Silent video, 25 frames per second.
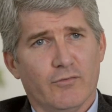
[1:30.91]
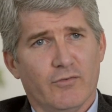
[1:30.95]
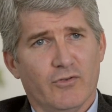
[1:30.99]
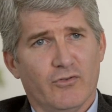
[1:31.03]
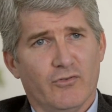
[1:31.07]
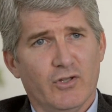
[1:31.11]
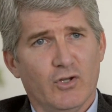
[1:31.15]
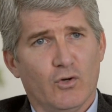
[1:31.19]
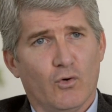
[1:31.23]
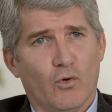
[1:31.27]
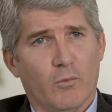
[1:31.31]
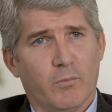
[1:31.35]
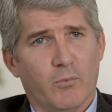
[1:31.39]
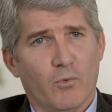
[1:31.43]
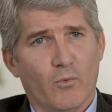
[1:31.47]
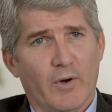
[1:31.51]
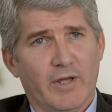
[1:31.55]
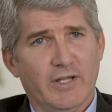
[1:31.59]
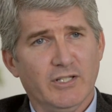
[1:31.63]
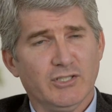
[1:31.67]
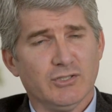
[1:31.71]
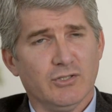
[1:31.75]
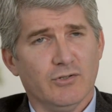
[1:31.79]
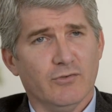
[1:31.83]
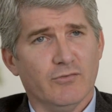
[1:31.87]
of a C
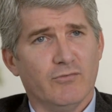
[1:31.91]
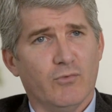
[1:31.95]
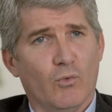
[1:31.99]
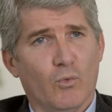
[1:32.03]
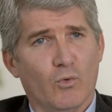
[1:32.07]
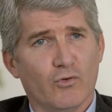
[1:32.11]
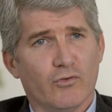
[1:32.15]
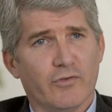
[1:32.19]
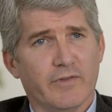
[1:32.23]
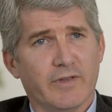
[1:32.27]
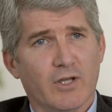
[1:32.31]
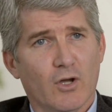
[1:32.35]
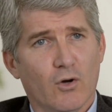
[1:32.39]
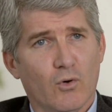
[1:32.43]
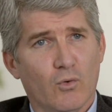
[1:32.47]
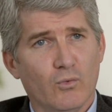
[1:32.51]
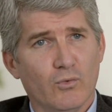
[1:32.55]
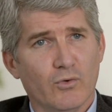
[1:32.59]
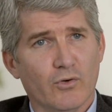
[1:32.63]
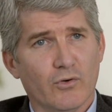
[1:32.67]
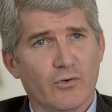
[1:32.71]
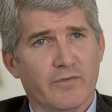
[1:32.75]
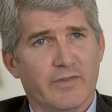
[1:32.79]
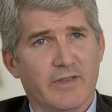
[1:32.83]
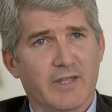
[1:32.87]
corporation affords the
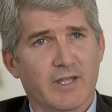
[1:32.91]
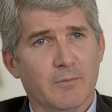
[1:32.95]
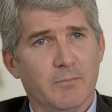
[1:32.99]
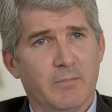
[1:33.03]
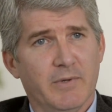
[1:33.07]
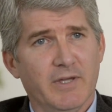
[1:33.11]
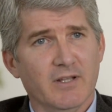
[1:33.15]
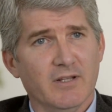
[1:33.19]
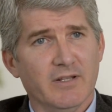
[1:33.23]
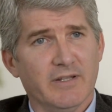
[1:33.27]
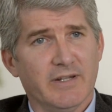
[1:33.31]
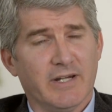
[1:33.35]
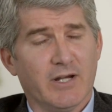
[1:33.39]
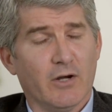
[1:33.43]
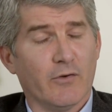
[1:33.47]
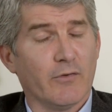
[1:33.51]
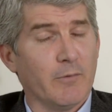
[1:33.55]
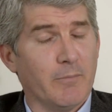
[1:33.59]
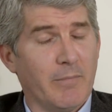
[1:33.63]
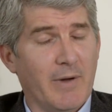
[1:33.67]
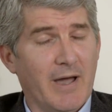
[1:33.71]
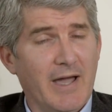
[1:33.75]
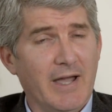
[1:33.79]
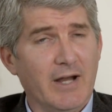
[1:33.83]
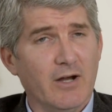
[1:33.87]
owner the ability, or
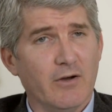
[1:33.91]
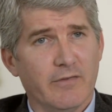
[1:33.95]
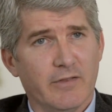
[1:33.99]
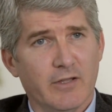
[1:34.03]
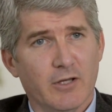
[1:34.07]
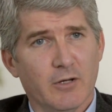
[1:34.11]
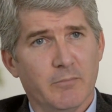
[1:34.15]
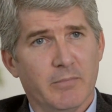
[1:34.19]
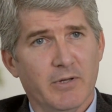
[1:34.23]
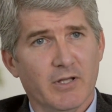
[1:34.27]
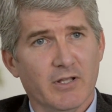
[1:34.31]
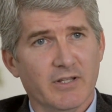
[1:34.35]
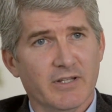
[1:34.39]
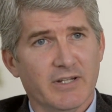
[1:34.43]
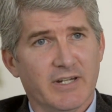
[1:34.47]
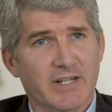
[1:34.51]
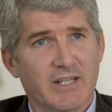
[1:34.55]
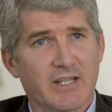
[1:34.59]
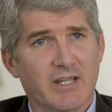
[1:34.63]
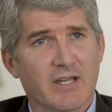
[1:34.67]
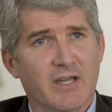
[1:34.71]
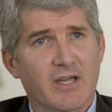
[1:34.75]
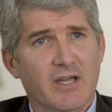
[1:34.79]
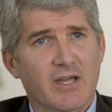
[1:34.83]
the buyer the ability,